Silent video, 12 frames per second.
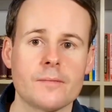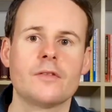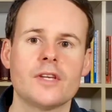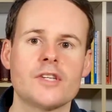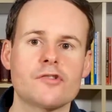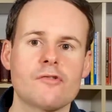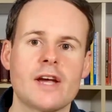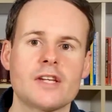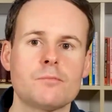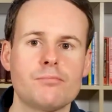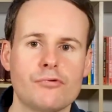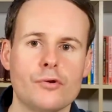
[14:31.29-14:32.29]
This creates
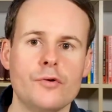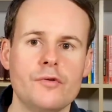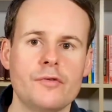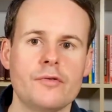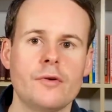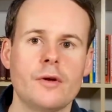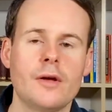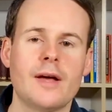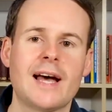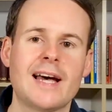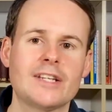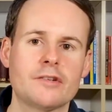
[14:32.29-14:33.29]
proof
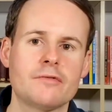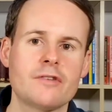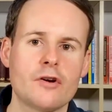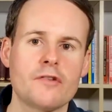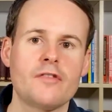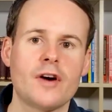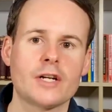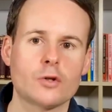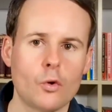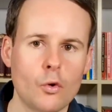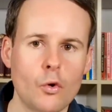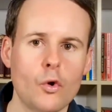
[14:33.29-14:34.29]
and a verified
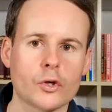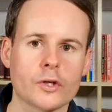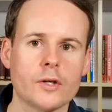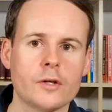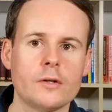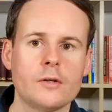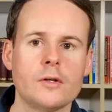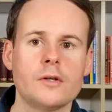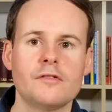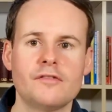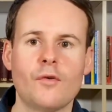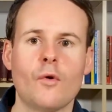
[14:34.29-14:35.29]
order
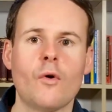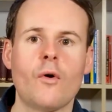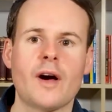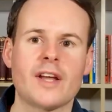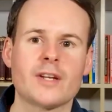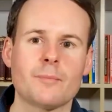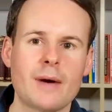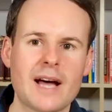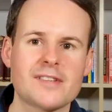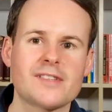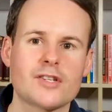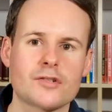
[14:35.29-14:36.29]
for and a
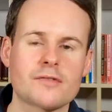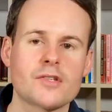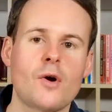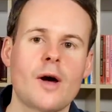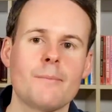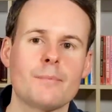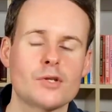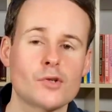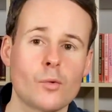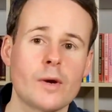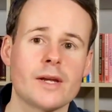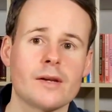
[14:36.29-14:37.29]
passage of time
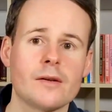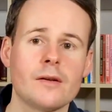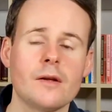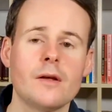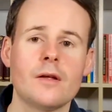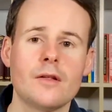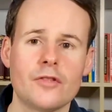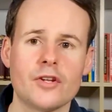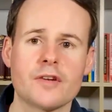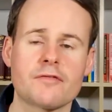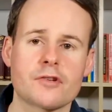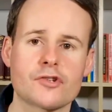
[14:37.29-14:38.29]
between the
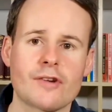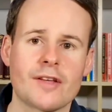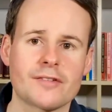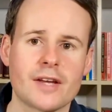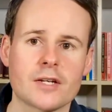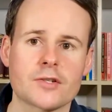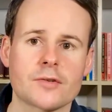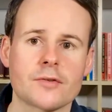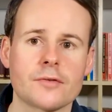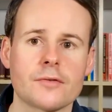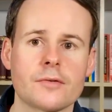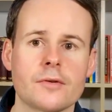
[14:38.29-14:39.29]
different
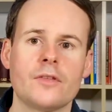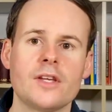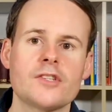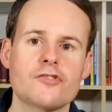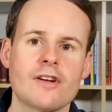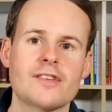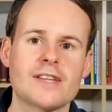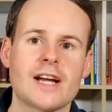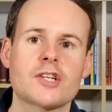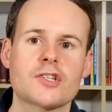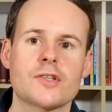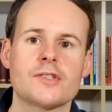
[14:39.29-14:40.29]
transactions. These
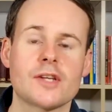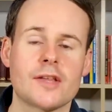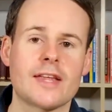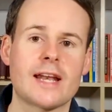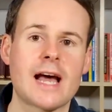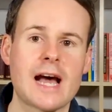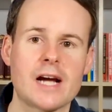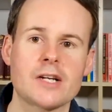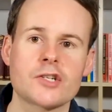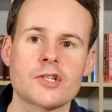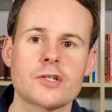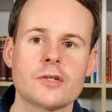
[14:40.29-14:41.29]
transactions are then
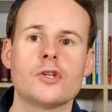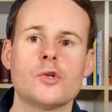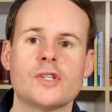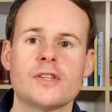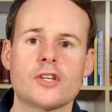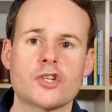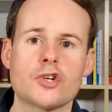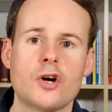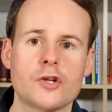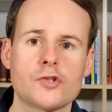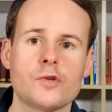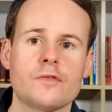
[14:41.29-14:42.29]
hashed using the
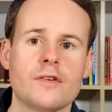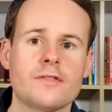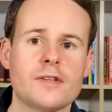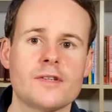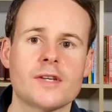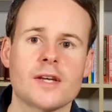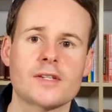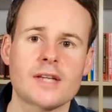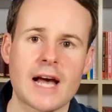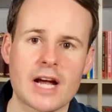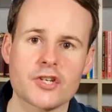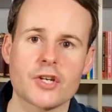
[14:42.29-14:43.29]
SHA-256
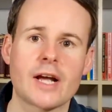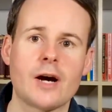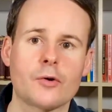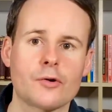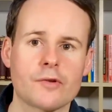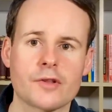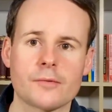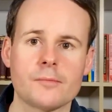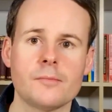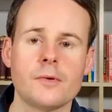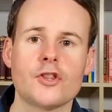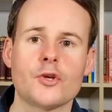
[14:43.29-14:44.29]
hashing
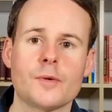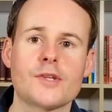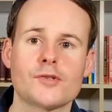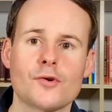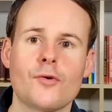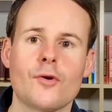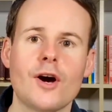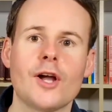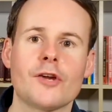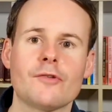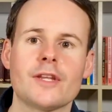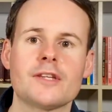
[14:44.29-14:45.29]
algorithm that we saw
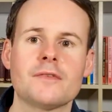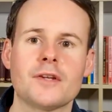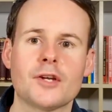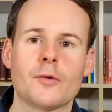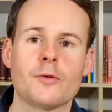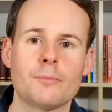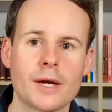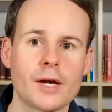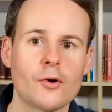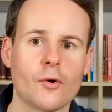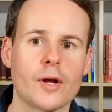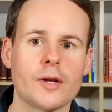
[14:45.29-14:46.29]
earlier in this video with
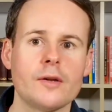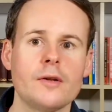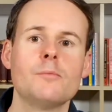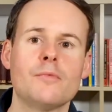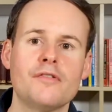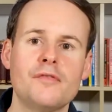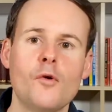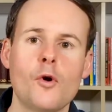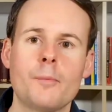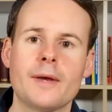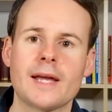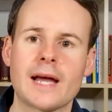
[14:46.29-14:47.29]
Bitcoin before
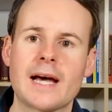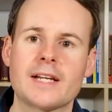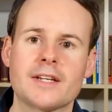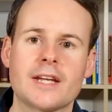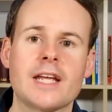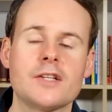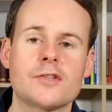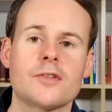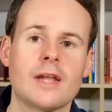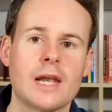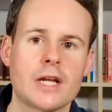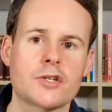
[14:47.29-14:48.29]
being added into the
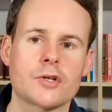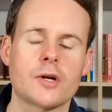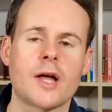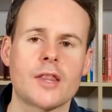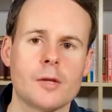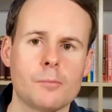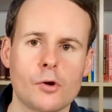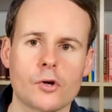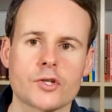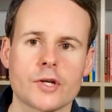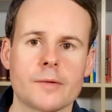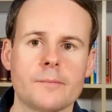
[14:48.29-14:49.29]
ledger and the
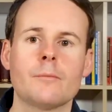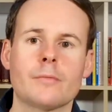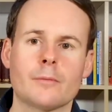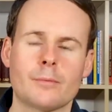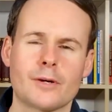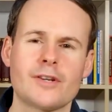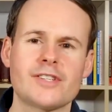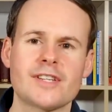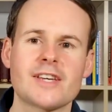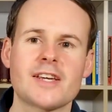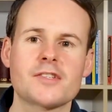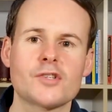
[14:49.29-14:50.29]
blockchain. But because it
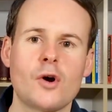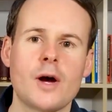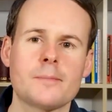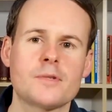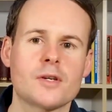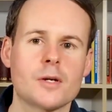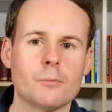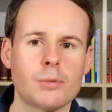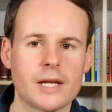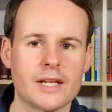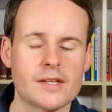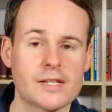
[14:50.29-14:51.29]
takes time to
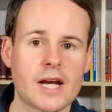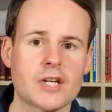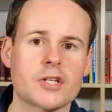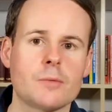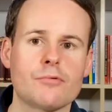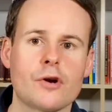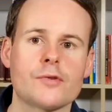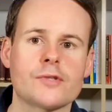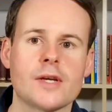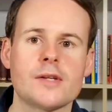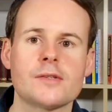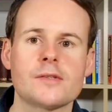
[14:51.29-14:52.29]
complete this hashing
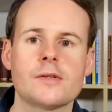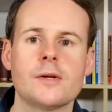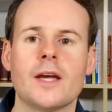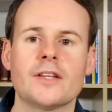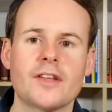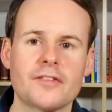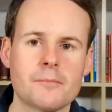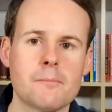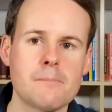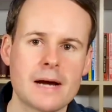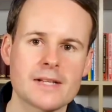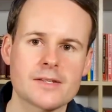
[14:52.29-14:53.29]
process, it doesn't
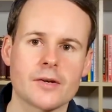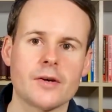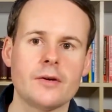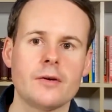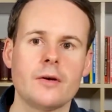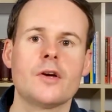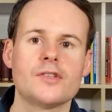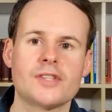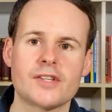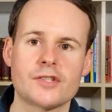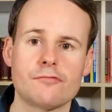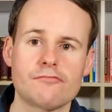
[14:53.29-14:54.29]
matter as
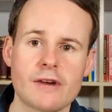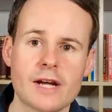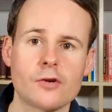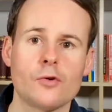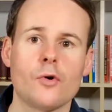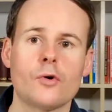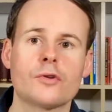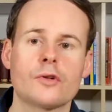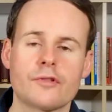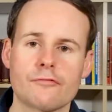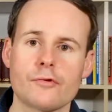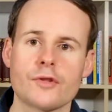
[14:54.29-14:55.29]
there's a record
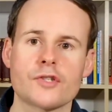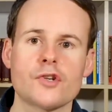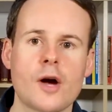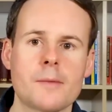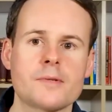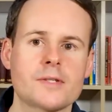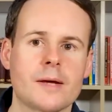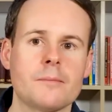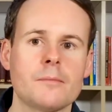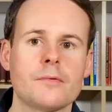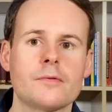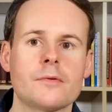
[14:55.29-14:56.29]
through the
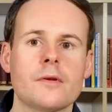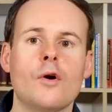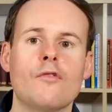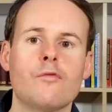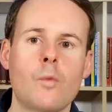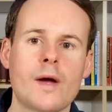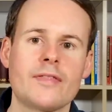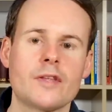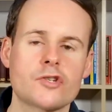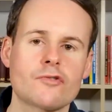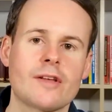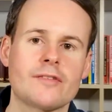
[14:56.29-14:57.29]
timestamps of when the
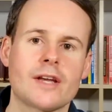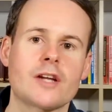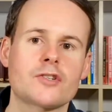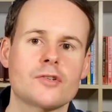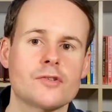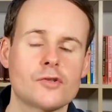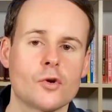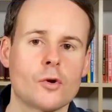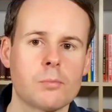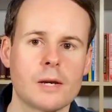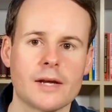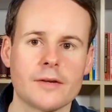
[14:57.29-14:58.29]
transactions took
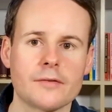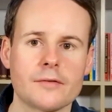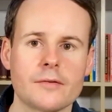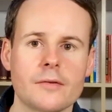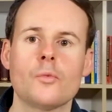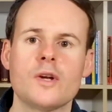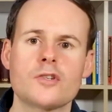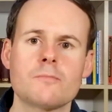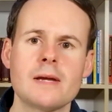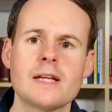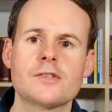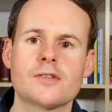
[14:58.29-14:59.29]
place, which
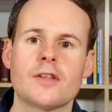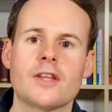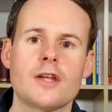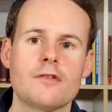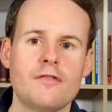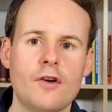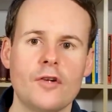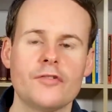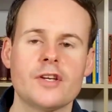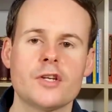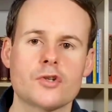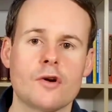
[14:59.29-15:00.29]
means that the
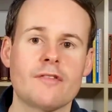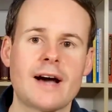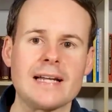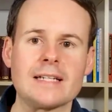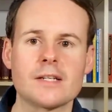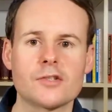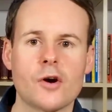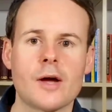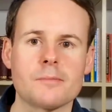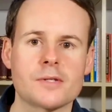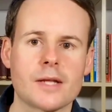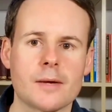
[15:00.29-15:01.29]
advantage of adding
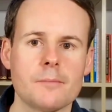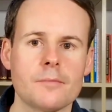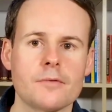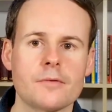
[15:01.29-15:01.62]
timestamps